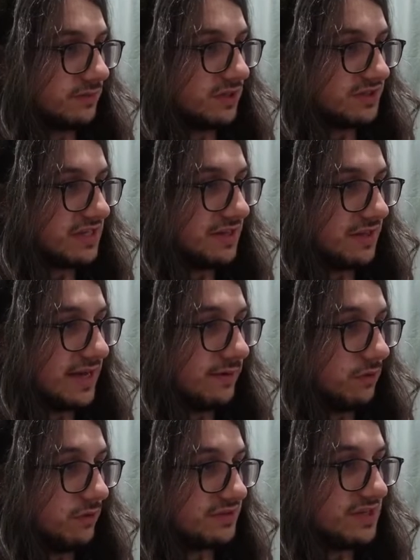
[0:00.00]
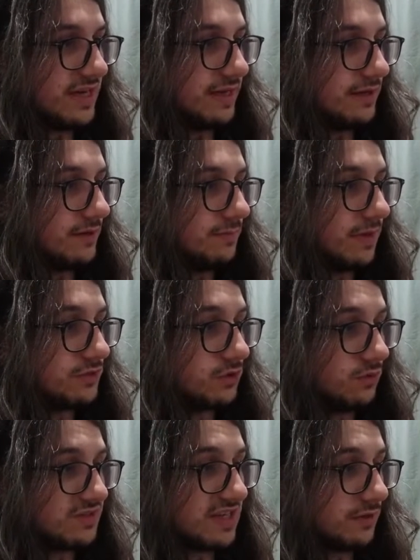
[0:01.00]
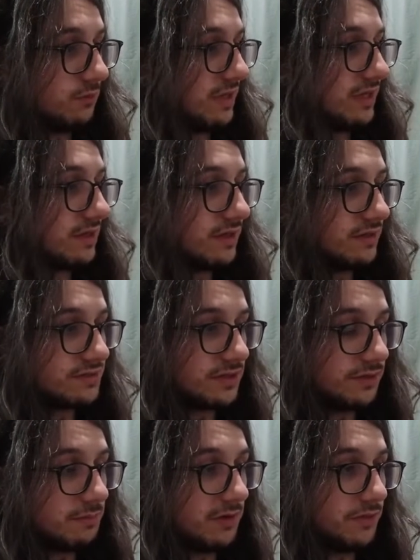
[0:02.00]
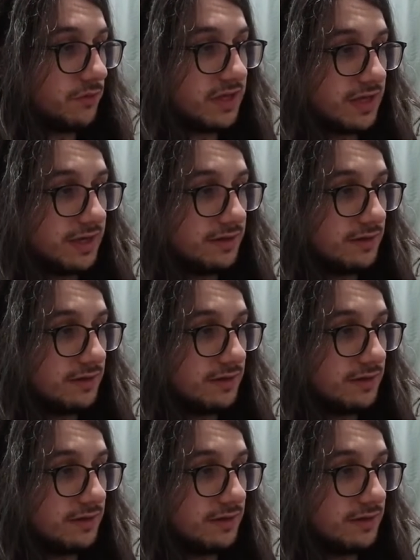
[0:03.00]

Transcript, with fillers: don't want to set the hour or the day, but I do want to set the week, so I put 3 there.